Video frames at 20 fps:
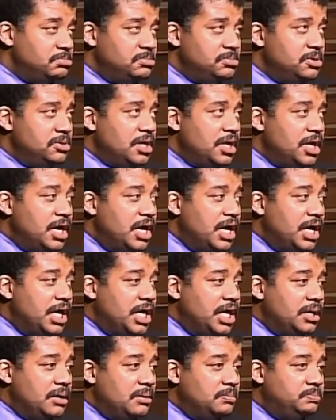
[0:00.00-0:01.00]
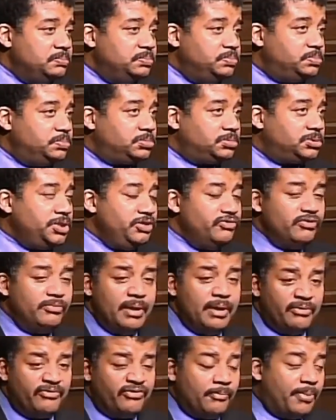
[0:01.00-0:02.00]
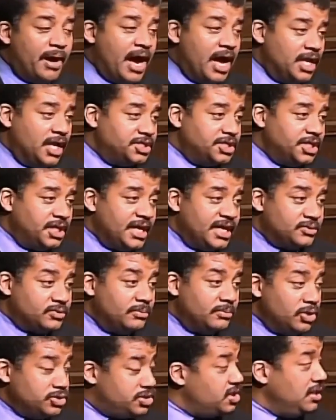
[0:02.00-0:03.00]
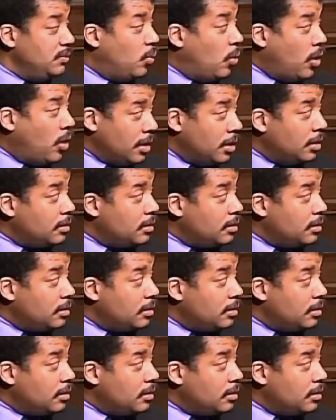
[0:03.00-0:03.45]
uh, you remember from biology class, we're mostly water.